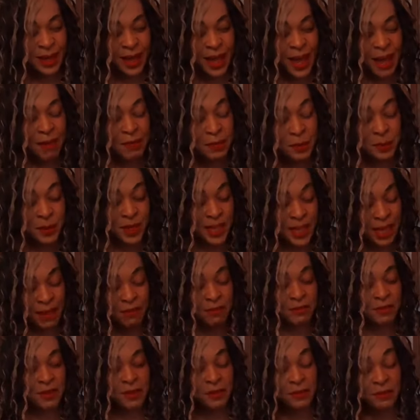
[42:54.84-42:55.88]
I have to be
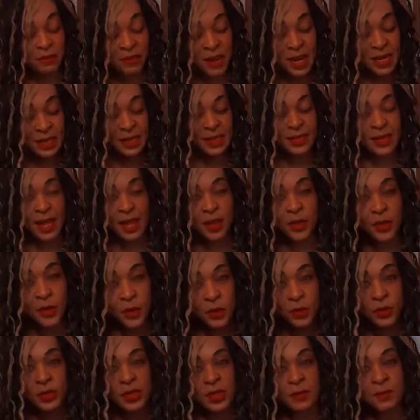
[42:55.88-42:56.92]
careful the phrases I
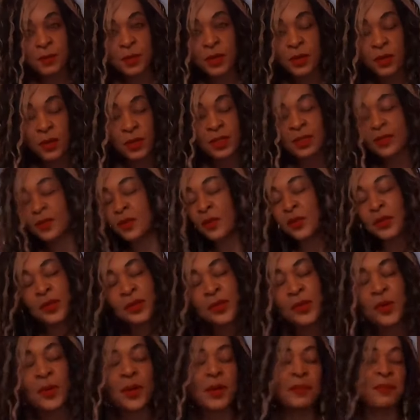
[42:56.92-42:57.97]
use because you don't